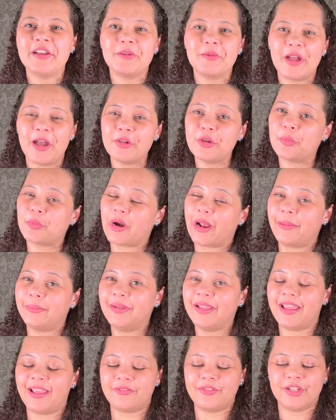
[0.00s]
Well, you
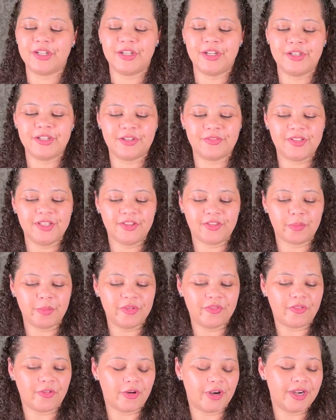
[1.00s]
probably have heard of this
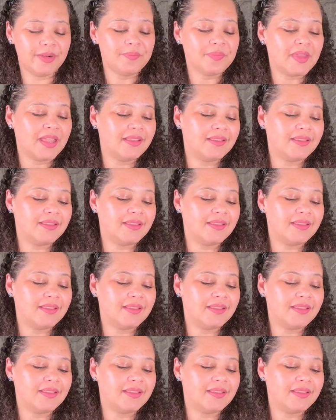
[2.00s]
before.